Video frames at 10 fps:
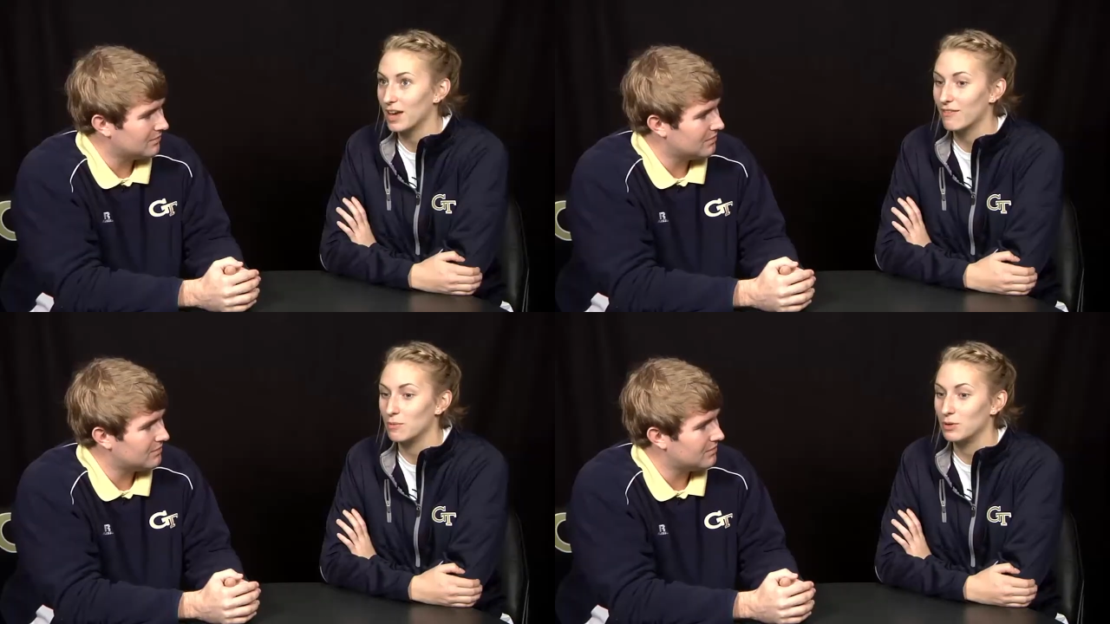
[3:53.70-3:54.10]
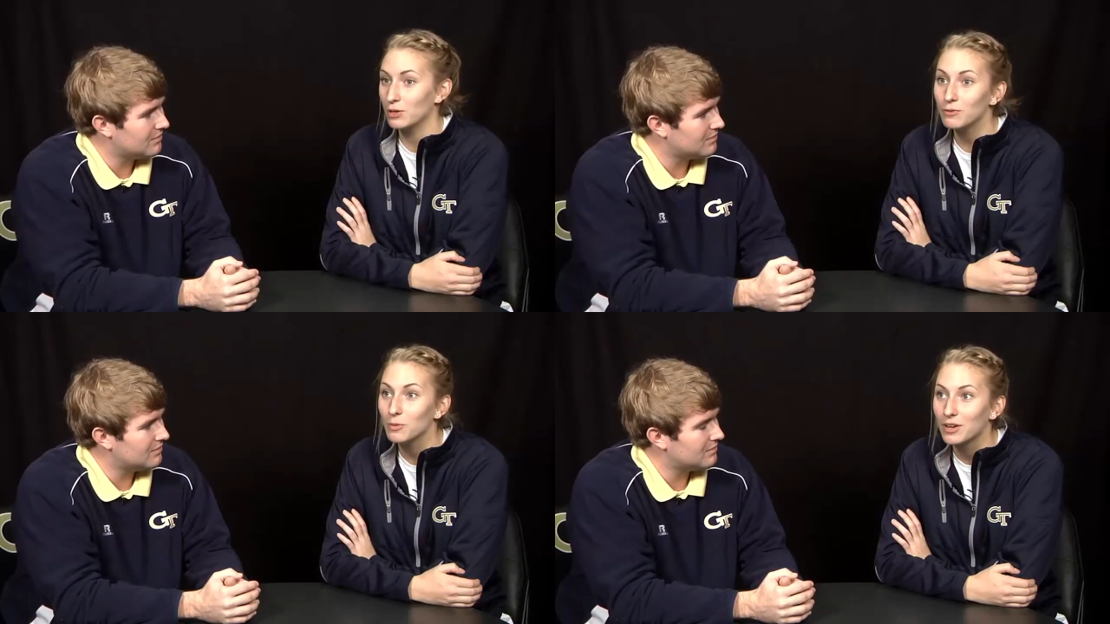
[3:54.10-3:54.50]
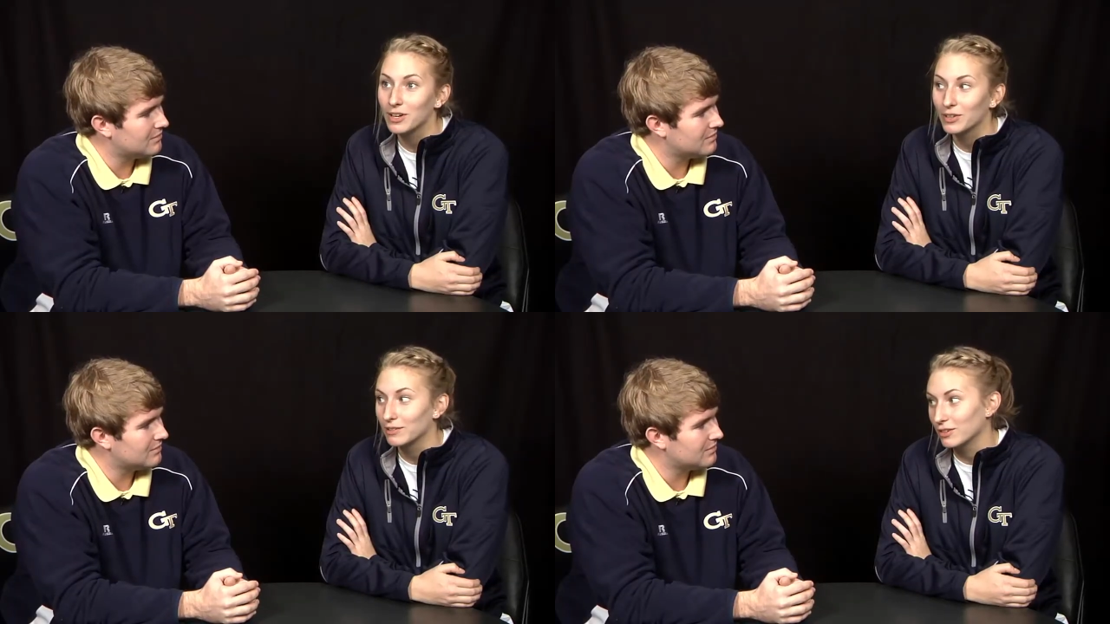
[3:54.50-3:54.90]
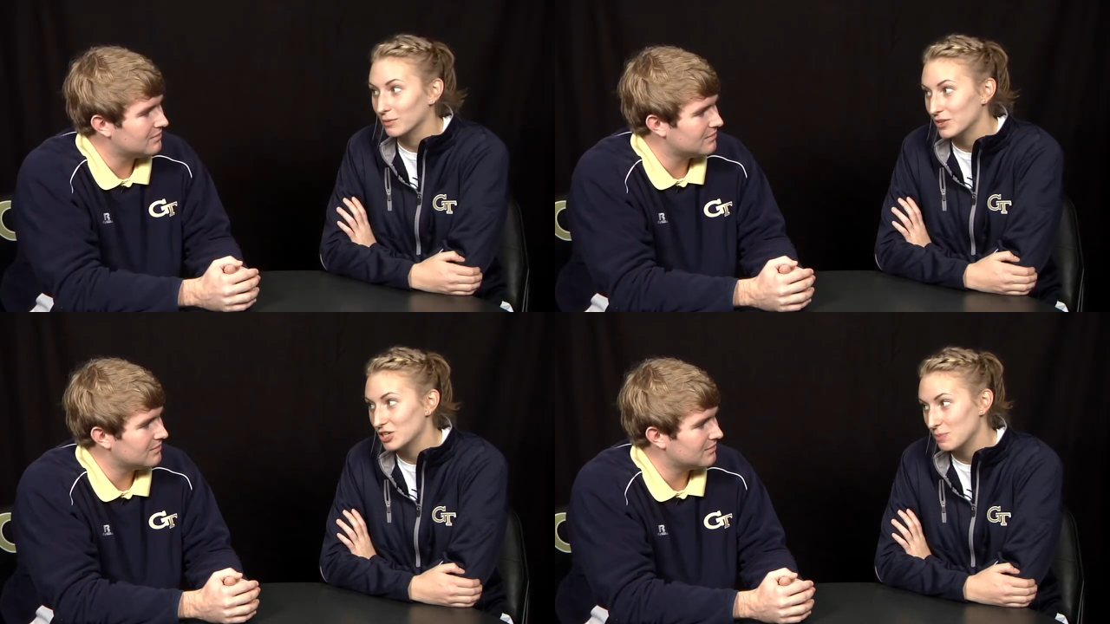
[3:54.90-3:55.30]
Speaker 1: have a beautiful one in our living room that
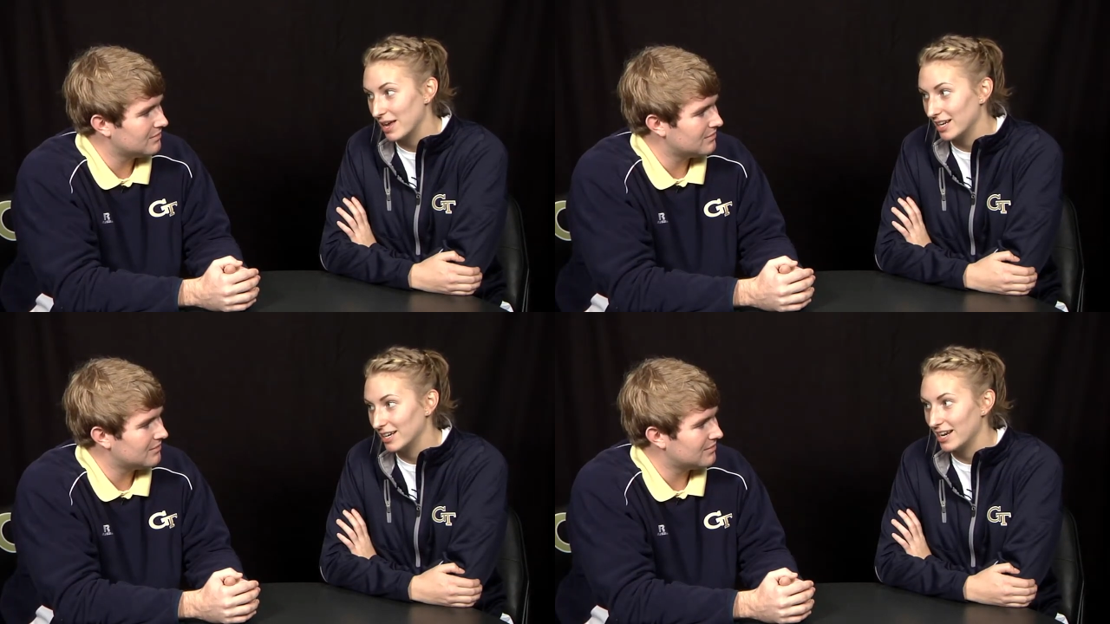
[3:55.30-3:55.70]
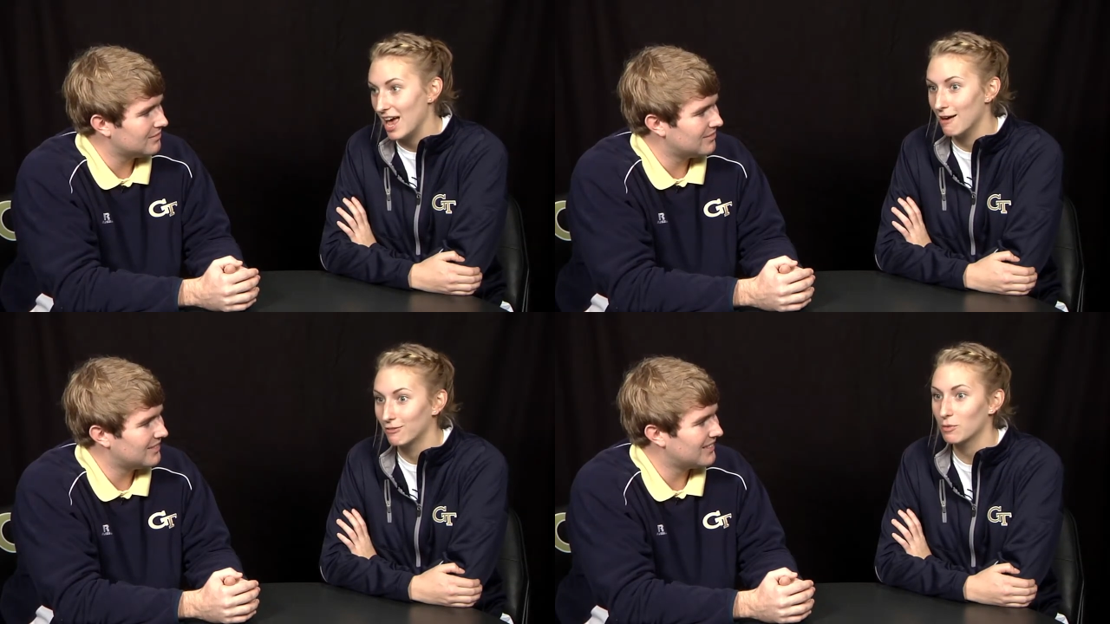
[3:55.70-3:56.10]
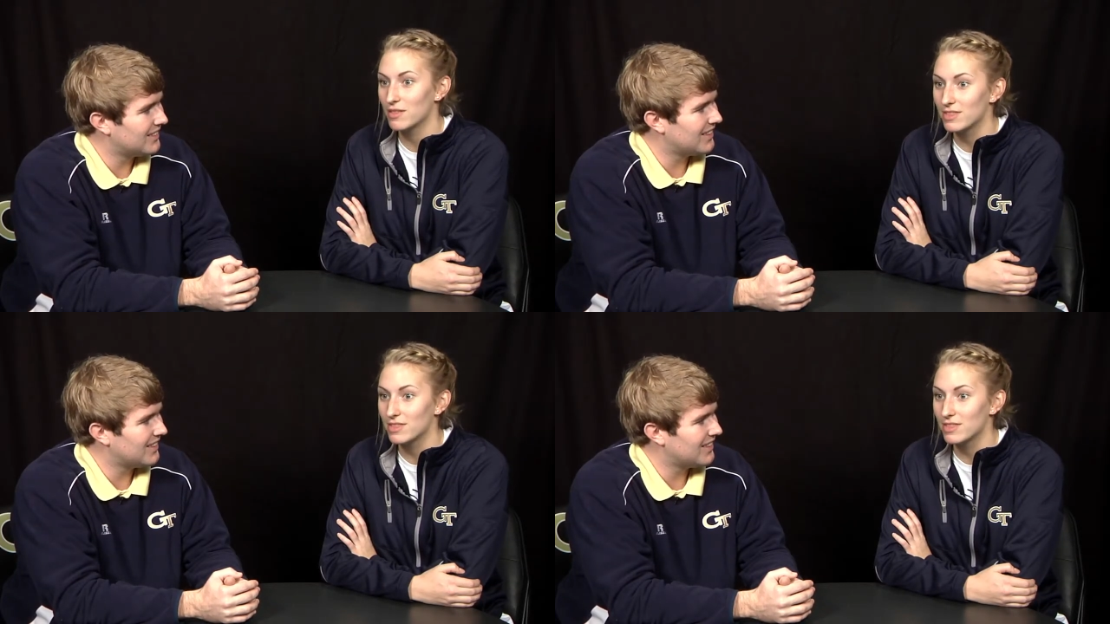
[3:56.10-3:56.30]
she painted, and everyone